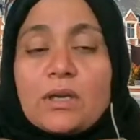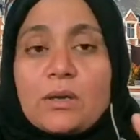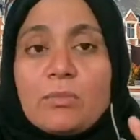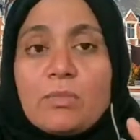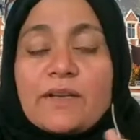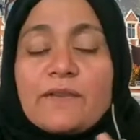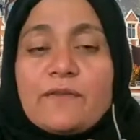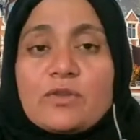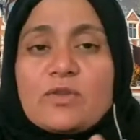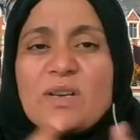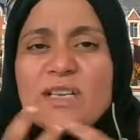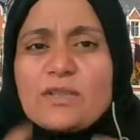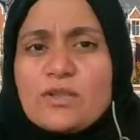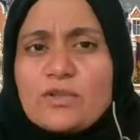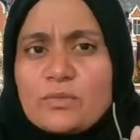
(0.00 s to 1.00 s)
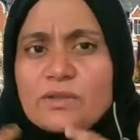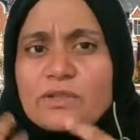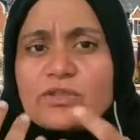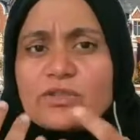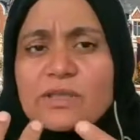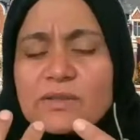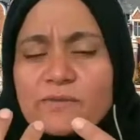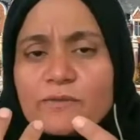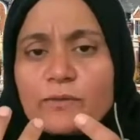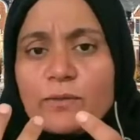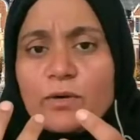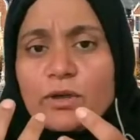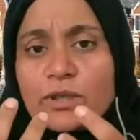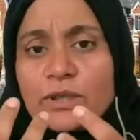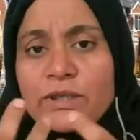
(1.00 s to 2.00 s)
But if you're trying to do it just
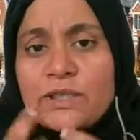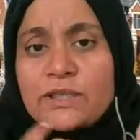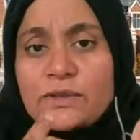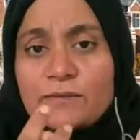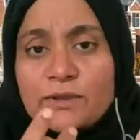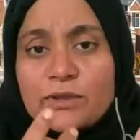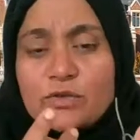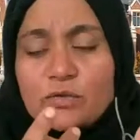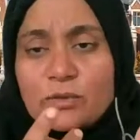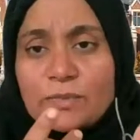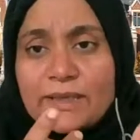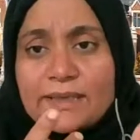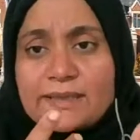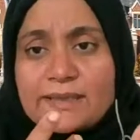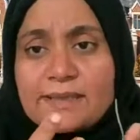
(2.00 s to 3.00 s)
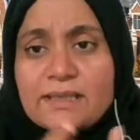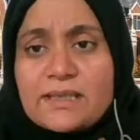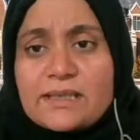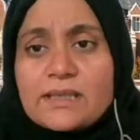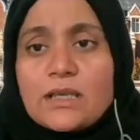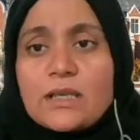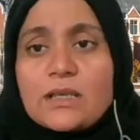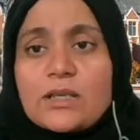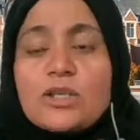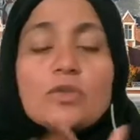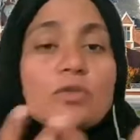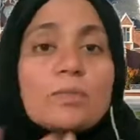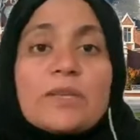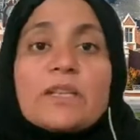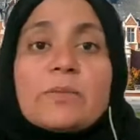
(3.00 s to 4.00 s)
on an individual basis,
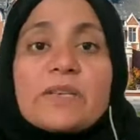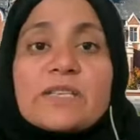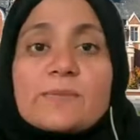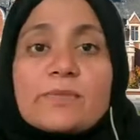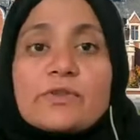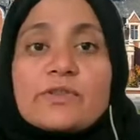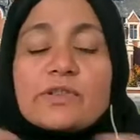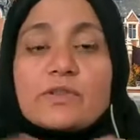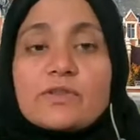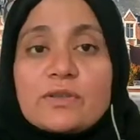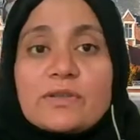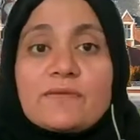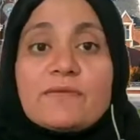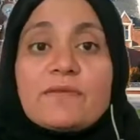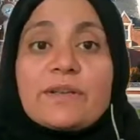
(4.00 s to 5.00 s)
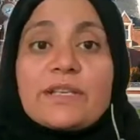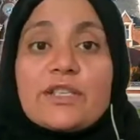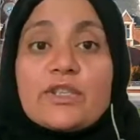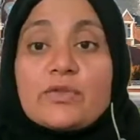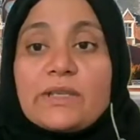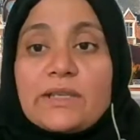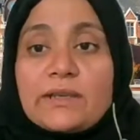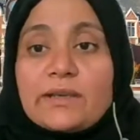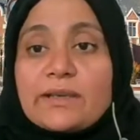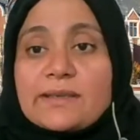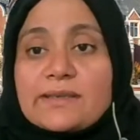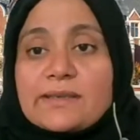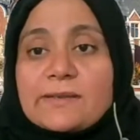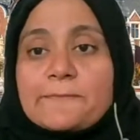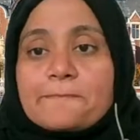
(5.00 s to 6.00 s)
you'd be the best person to define
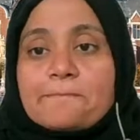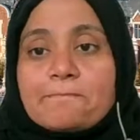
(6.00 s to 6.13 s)
uniqueness.